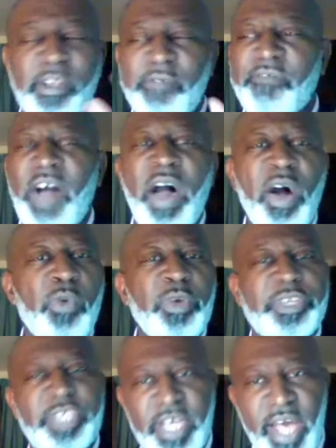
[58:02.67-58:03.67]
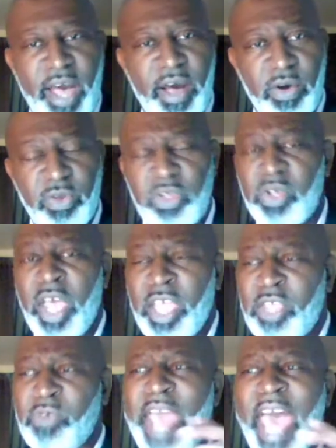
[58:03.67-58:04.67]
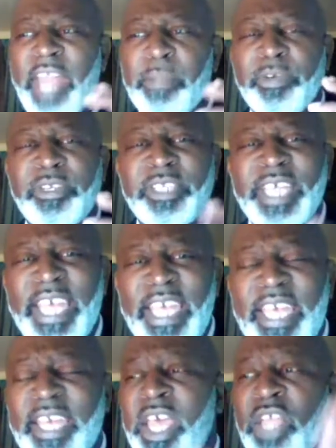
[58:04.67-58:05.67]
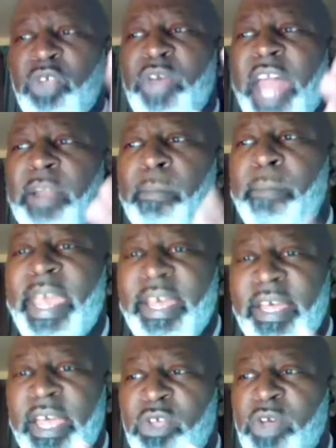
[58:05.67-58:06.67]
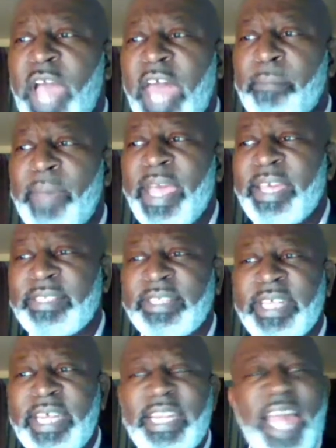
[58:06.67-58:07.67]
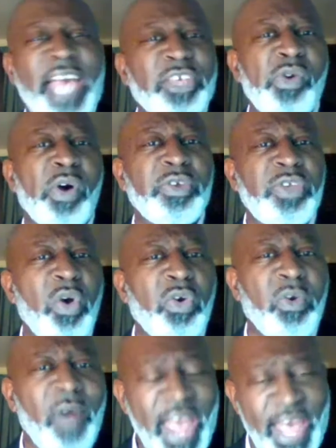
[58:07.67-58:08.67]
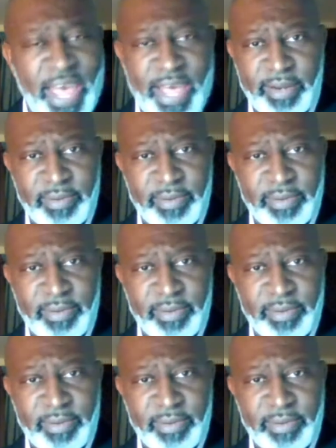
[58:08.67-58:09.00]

phone when she called. You you got to pretend, you got to make, you got to make it seem like you on your grind.